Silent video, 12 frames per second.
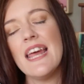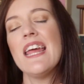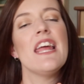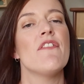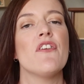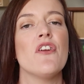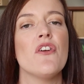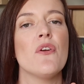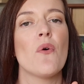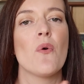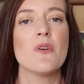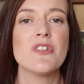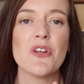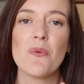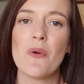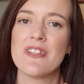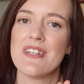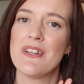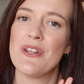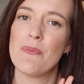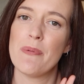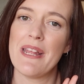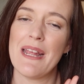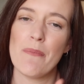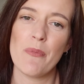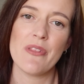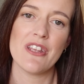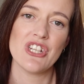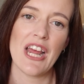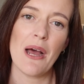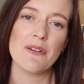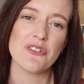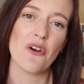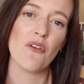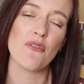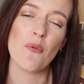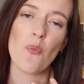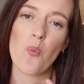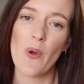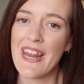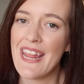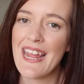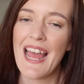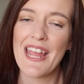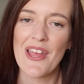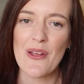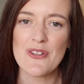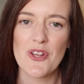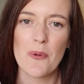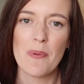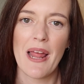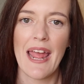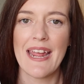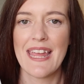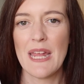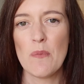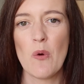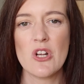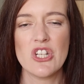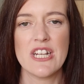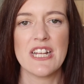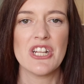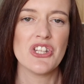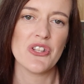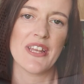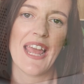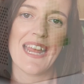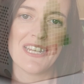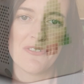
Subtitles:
If you also want to be in with a shout of winning a Yoto Player, keep watching to the end